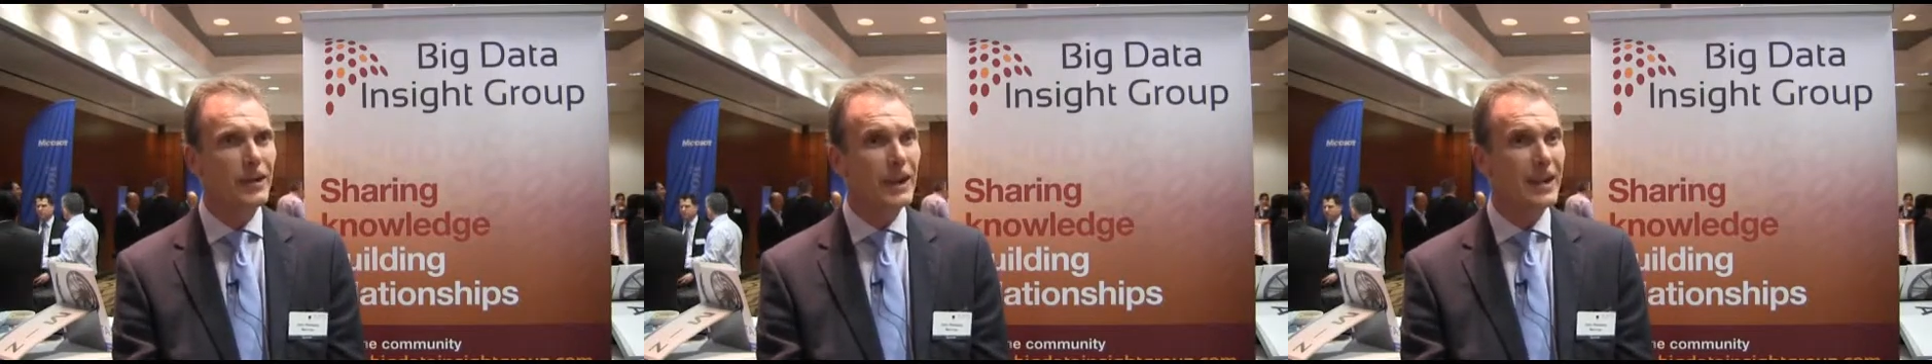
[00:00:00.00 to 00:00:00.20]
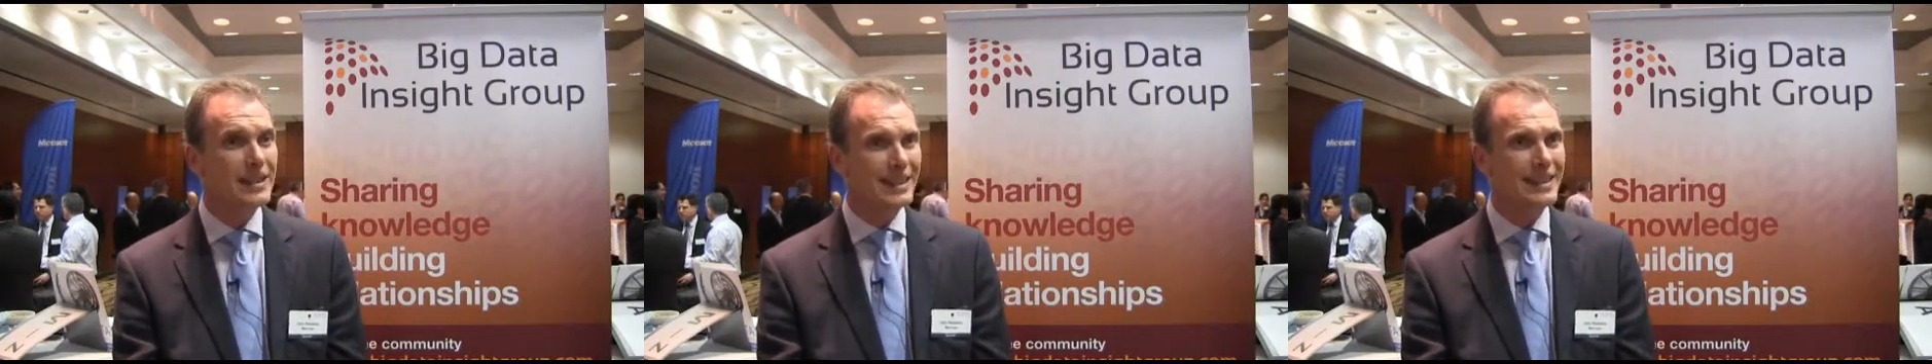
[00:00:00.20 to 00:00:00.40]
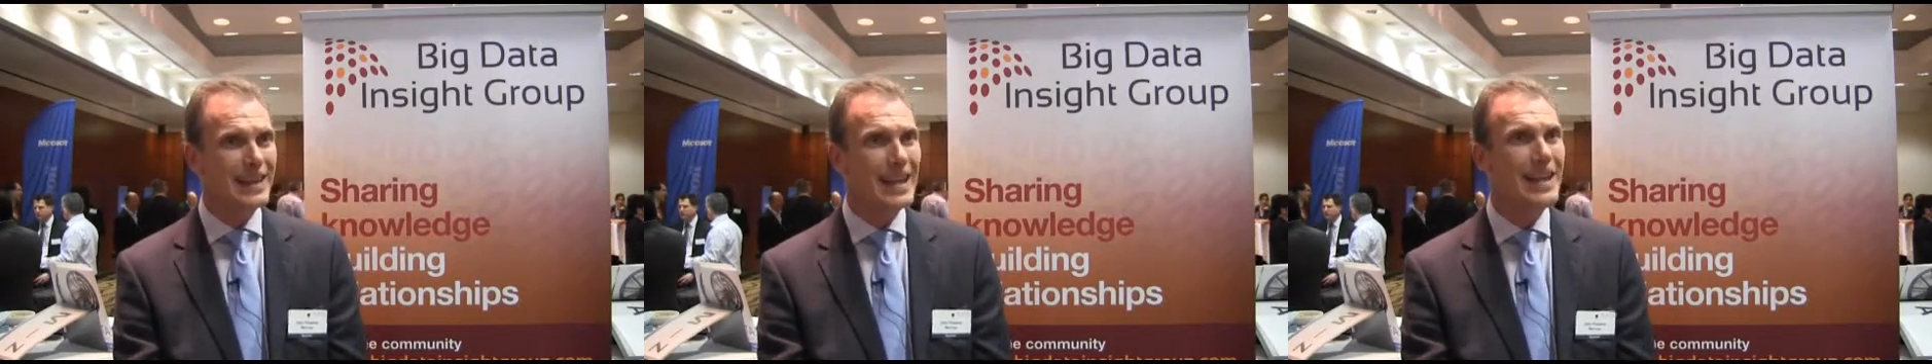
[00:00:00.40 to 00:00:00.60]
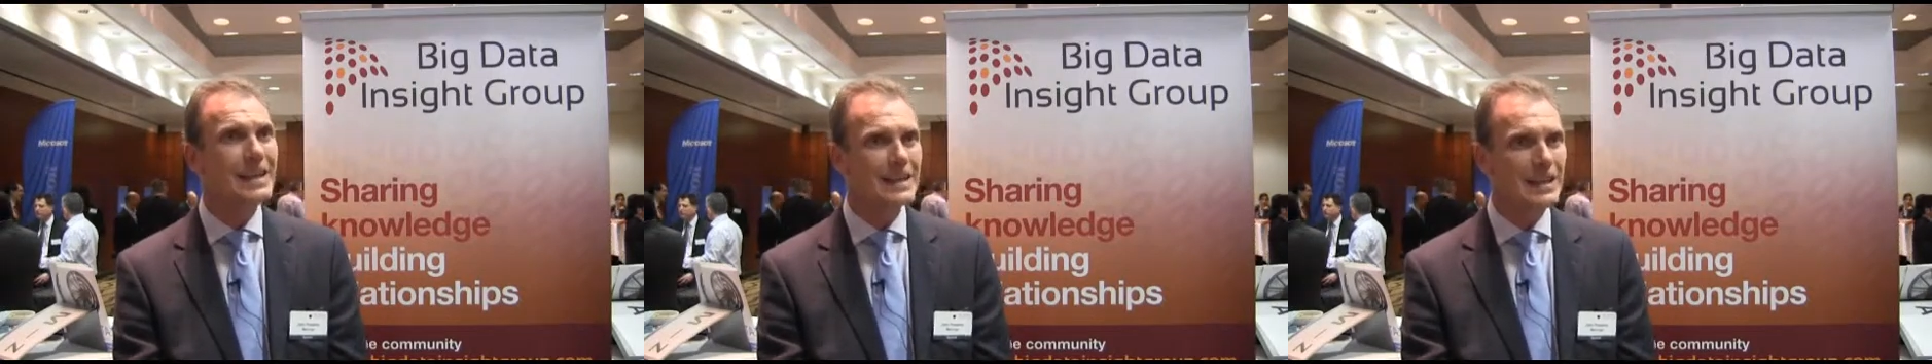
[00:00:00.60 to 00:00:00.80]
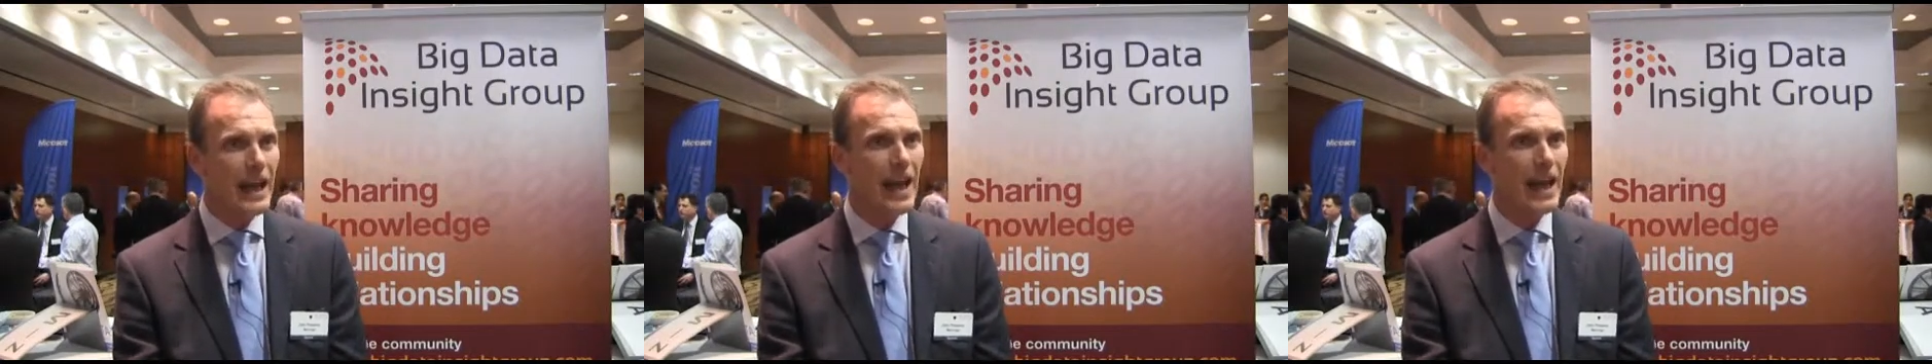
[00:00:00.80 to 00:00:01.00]
in
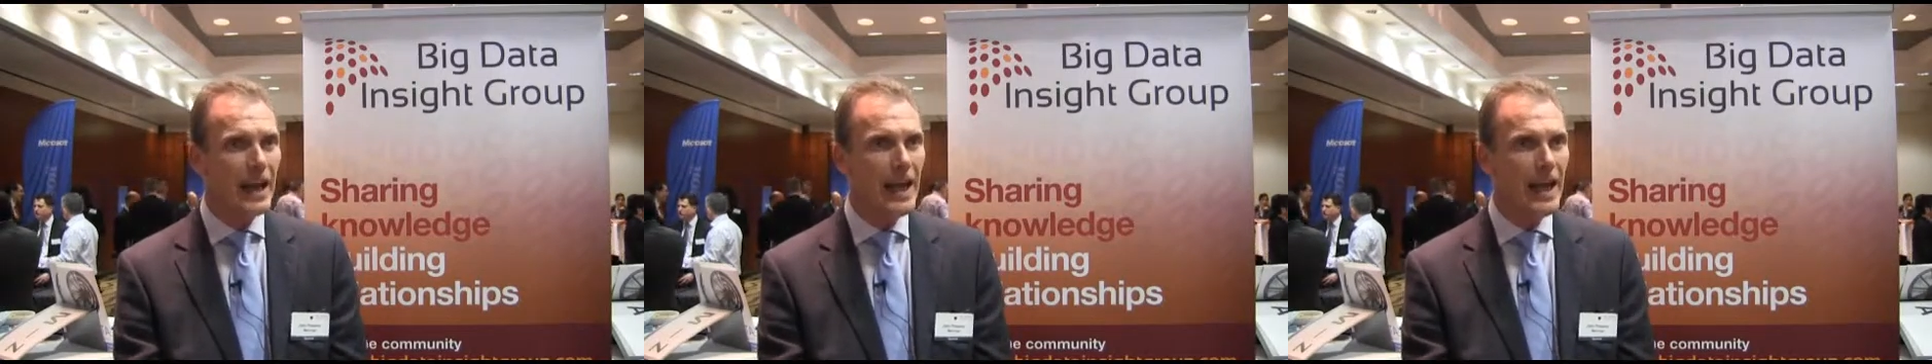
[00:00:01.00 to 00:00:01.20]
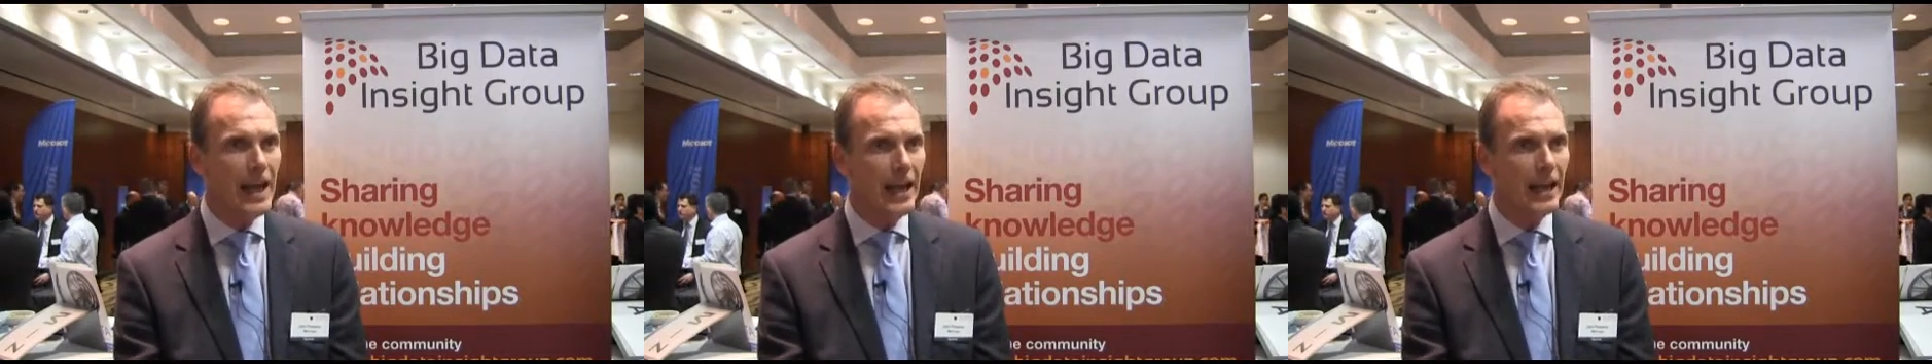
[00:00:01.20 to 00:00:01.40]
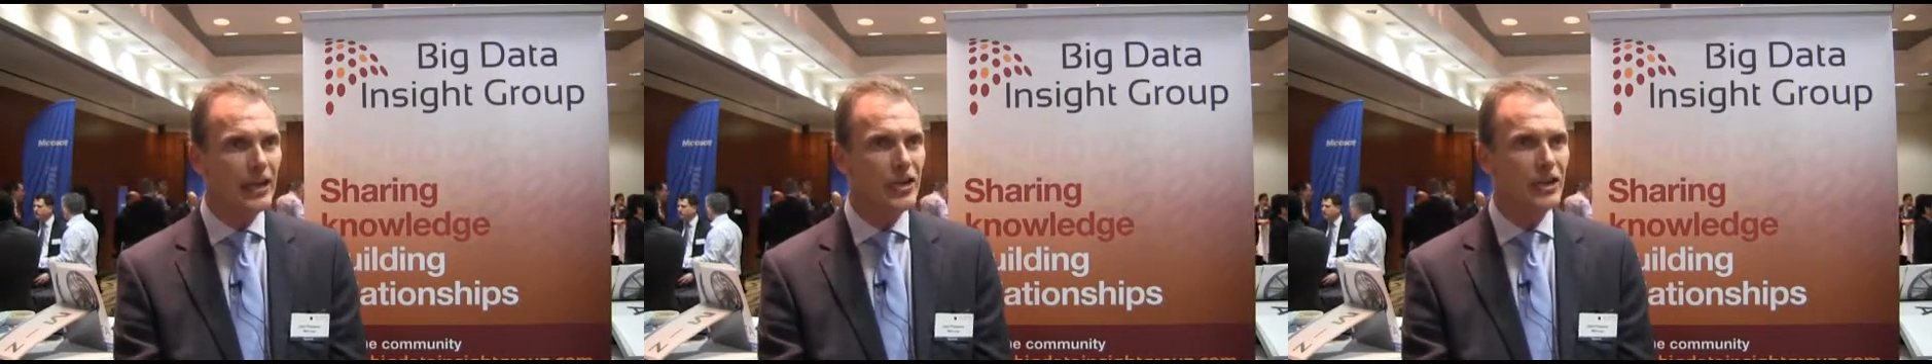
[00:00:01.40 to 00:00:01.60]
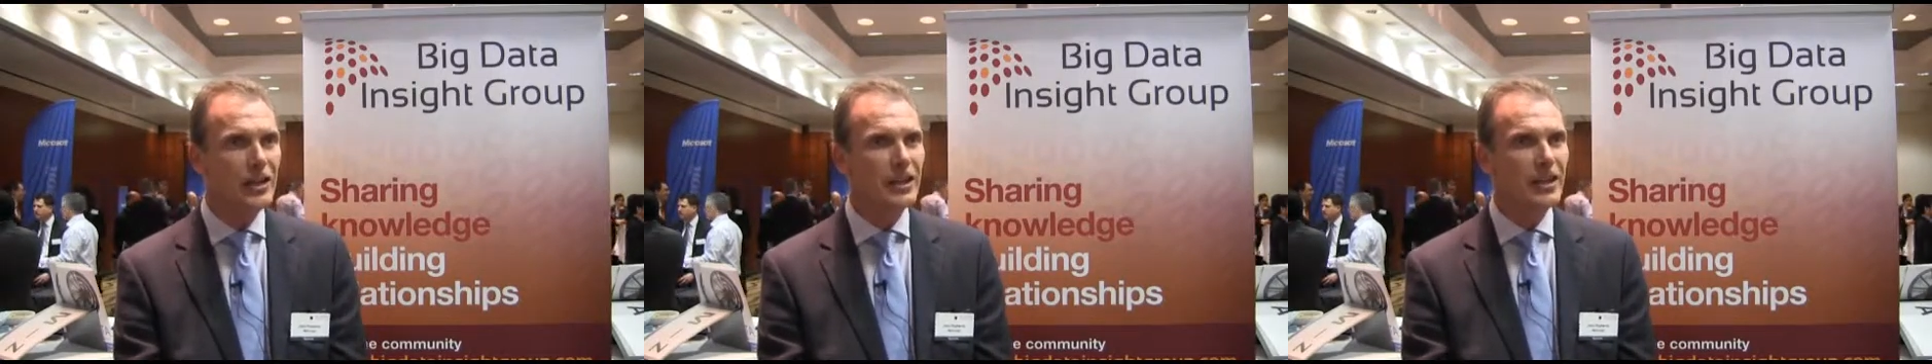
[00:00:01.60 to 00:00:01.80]
today's day and age,